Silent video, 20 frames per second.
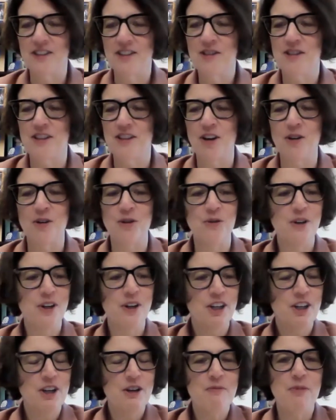So
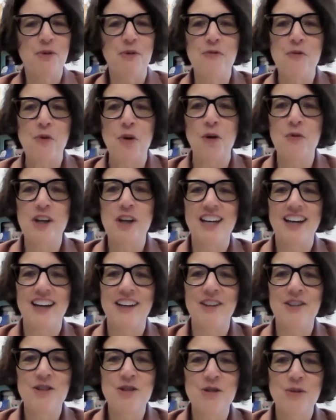before we get
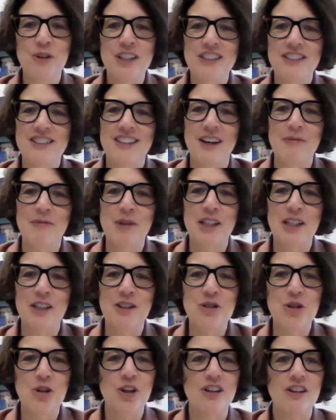into it, I'm going
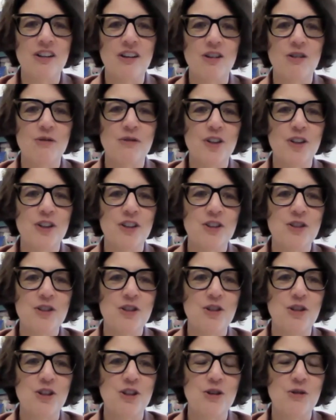to turn it over
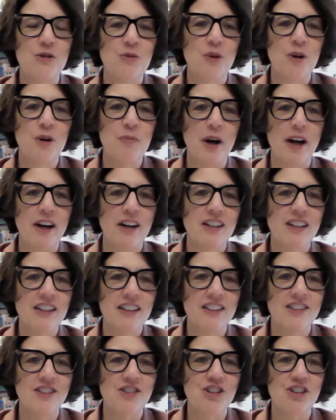to you, Rebecca,
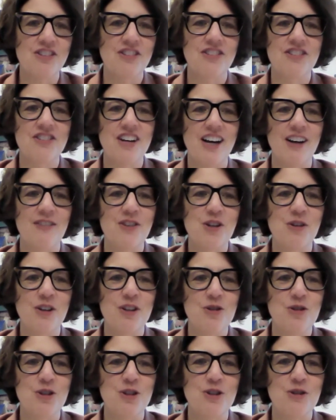and just have you
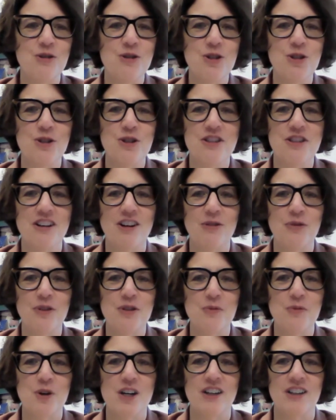introduce yourself
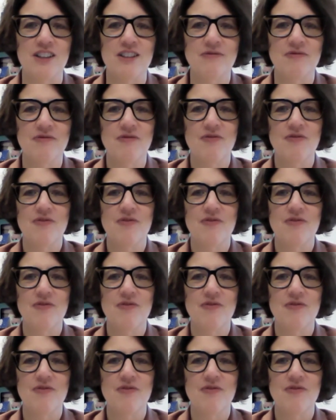as well.